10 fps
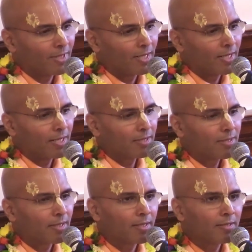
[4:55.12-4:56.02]
and
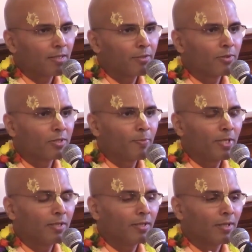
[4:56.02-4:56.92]
says that you are
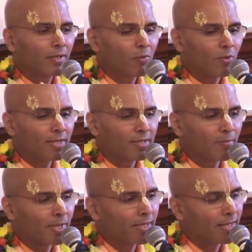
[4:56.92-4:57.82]
speaking like a wise
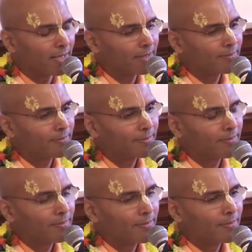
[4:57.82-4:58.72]
man.
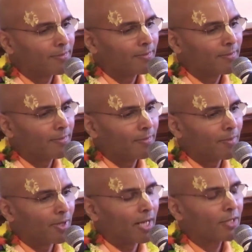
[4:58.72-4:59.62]

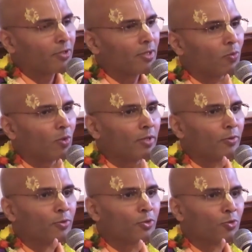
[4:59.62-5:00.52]
But actually, one who
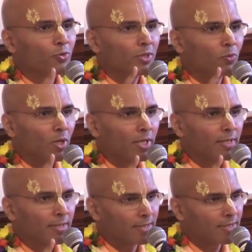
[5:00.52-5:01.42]
is truly
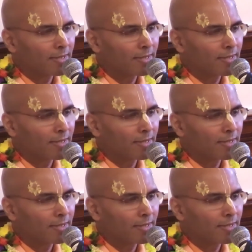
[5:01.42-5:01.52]
wise